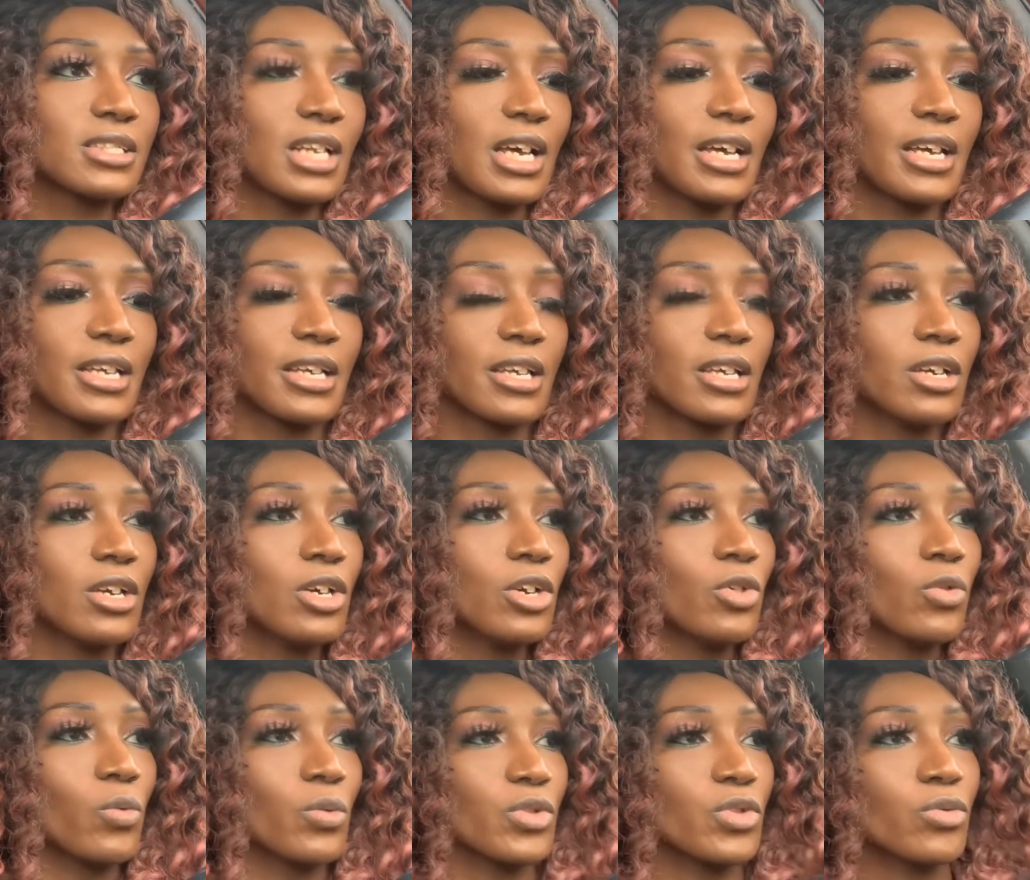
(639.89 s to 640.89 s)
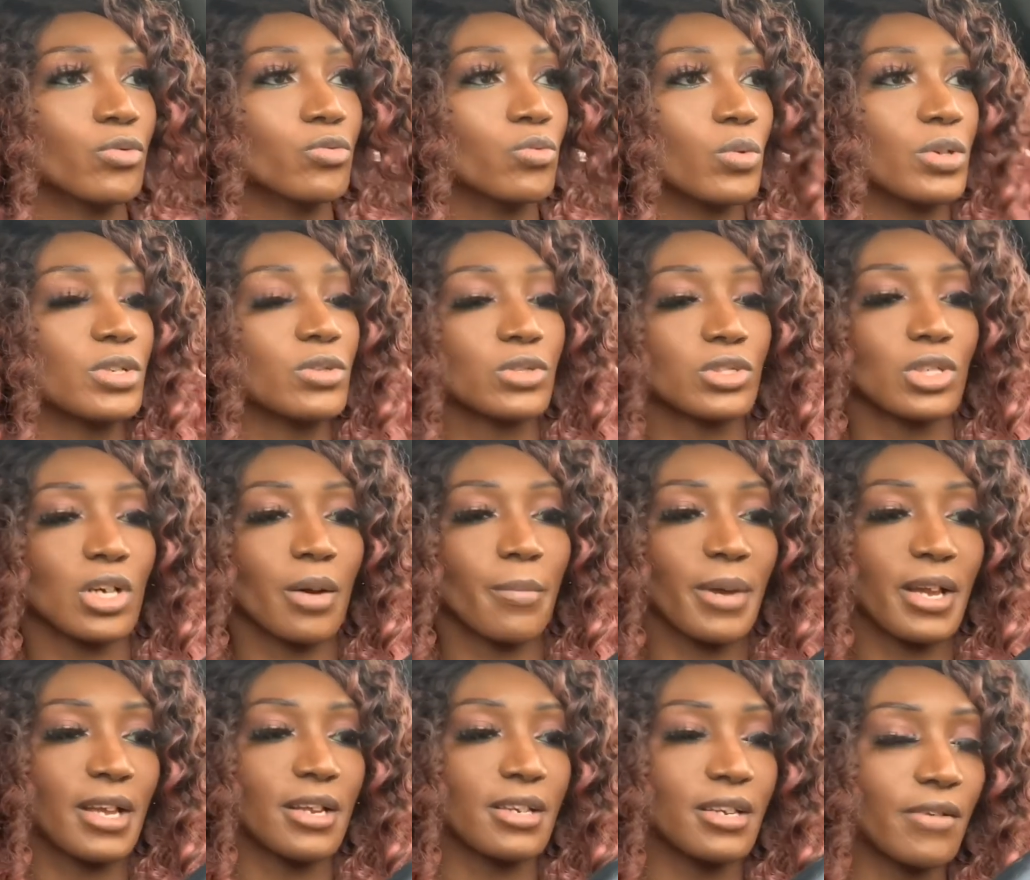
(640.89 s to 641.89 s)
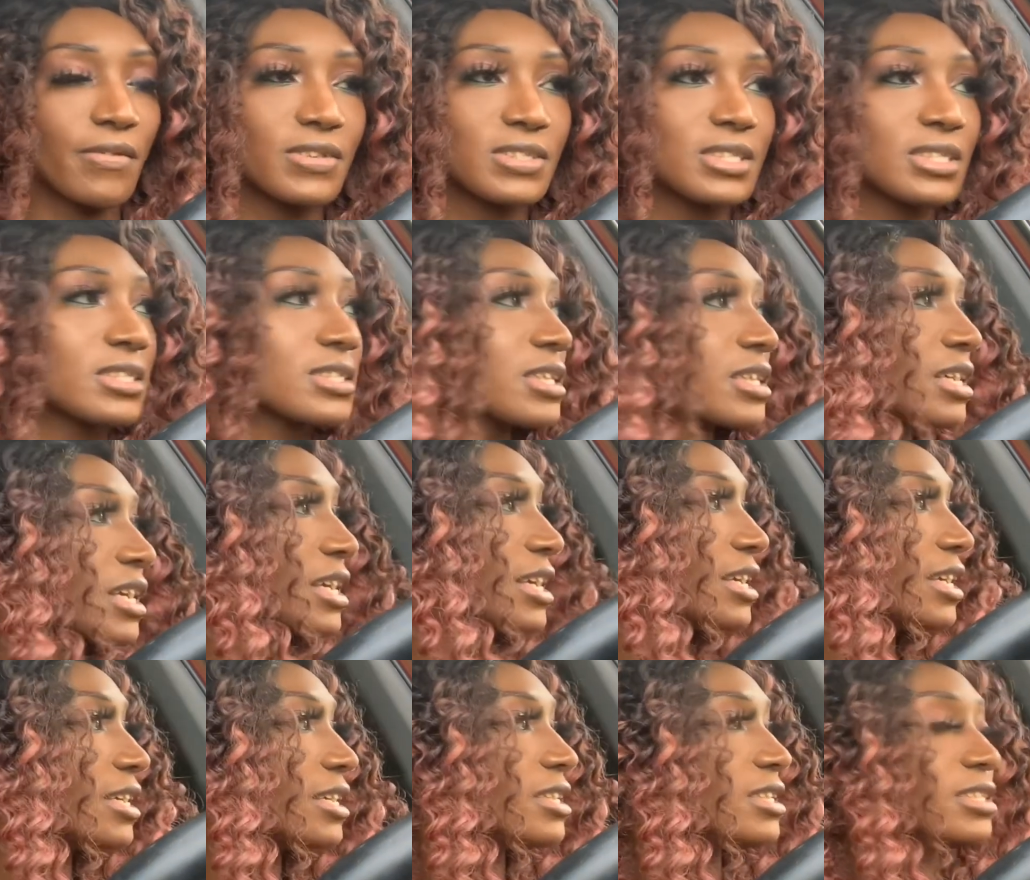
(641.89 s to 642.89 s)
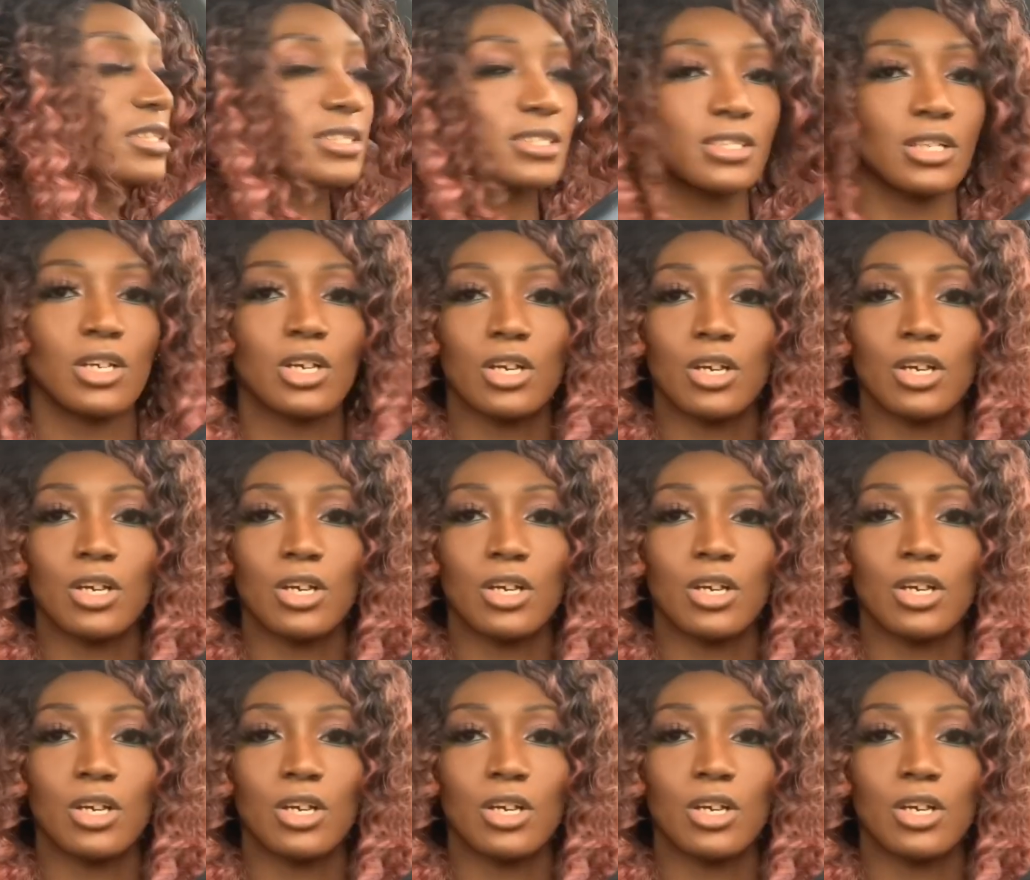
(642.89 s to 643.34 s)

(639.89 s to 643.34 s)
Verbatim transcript: Like when you when you start making differences in kids,